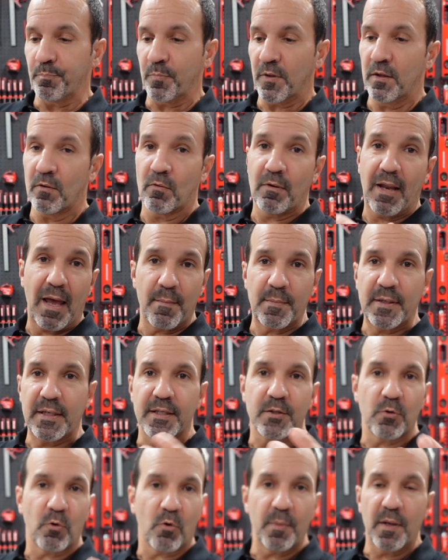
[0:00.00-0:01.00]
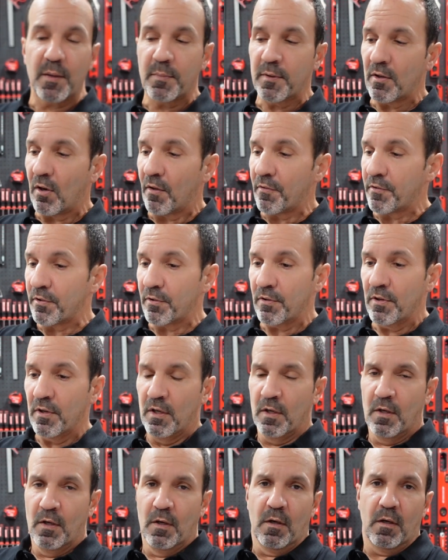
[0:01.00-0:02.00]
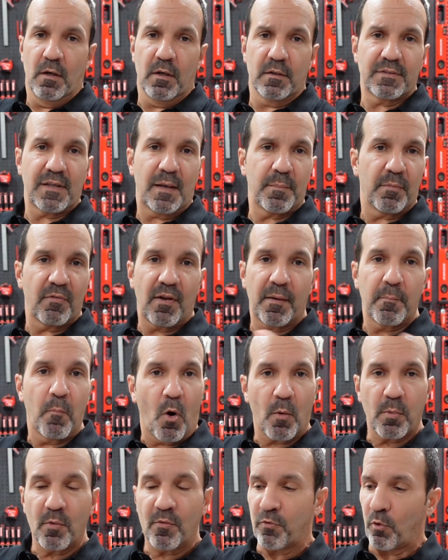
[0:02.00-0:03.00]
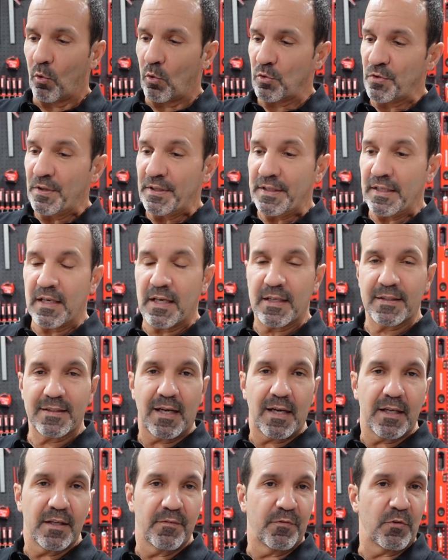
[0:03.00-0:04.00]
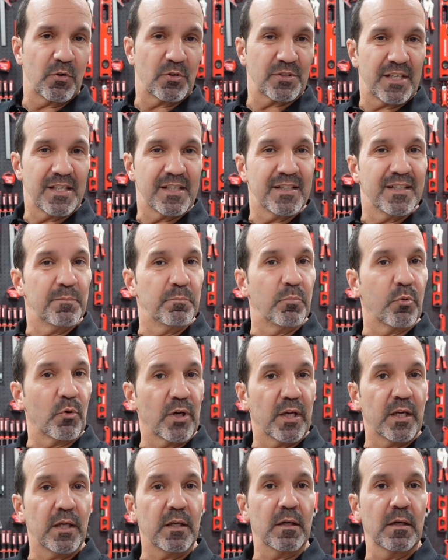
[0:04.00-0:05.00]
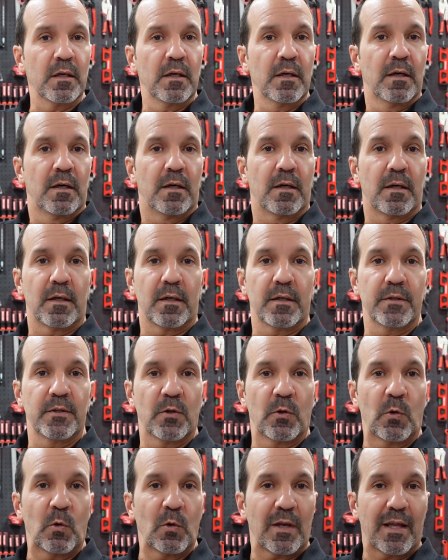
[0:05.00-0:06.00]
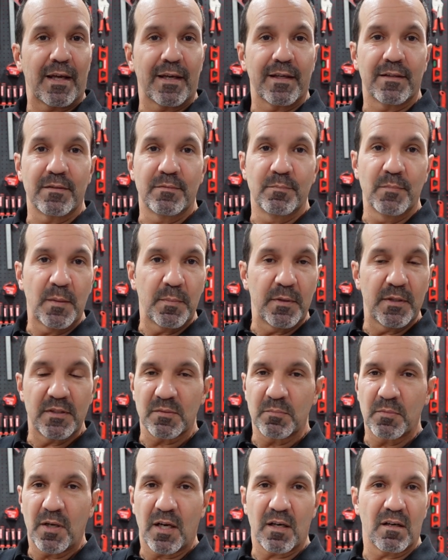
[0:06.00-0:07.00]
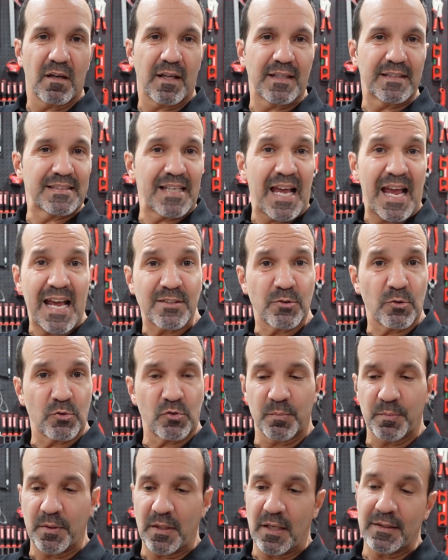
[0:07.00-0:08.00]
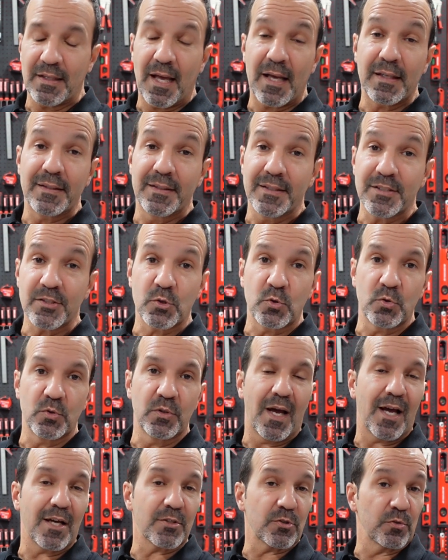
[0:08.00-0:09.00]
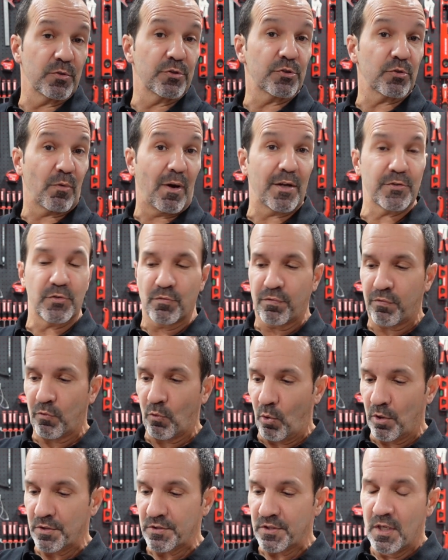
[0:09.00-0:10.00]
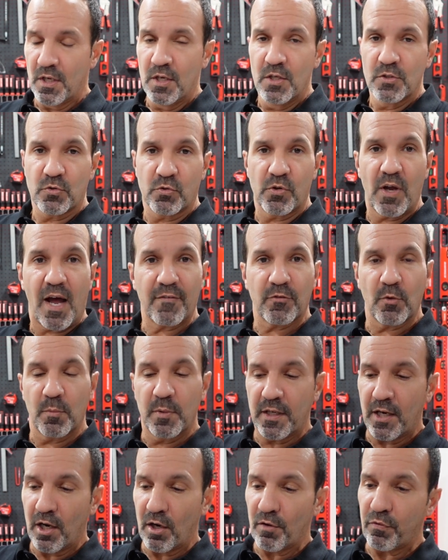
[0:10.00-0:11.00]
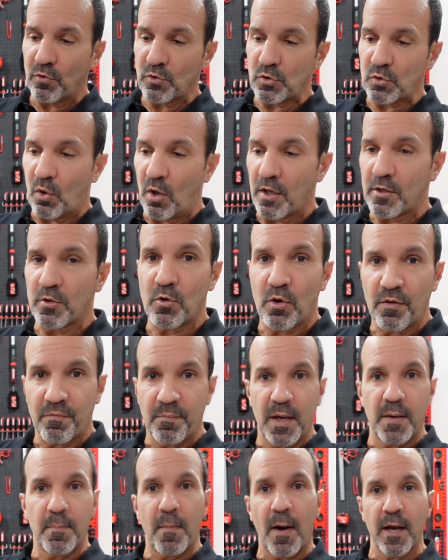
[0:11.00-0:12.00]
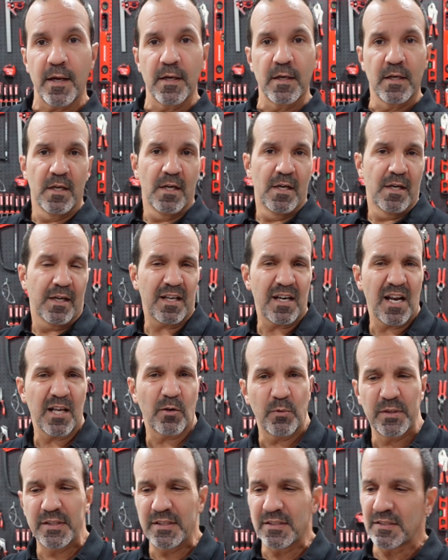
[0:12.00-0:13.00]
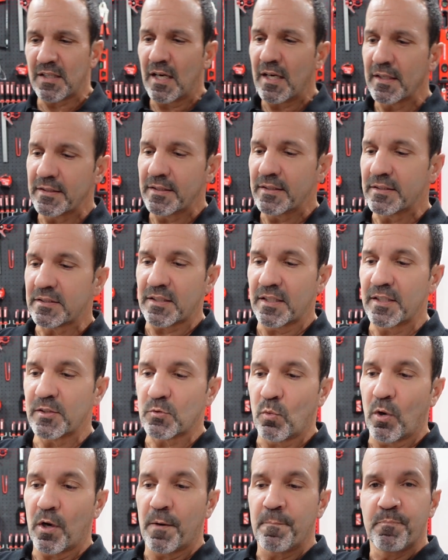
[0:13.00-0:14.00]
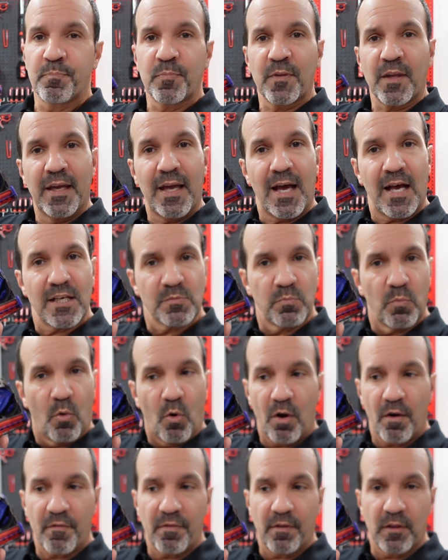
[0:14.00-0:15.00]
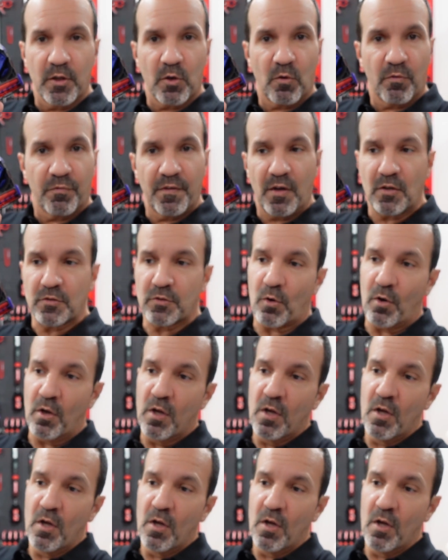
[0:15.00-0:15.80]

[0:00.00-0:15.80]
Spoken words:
laminate, or maybe other type of like marble floors or anything like that, if there's any debris, you know, like maybe some kind of like sand or something like that, this could actually scratch your floors. So you have to be careful. So I don't know if they might kind of like redesign these things where it has more of the little felt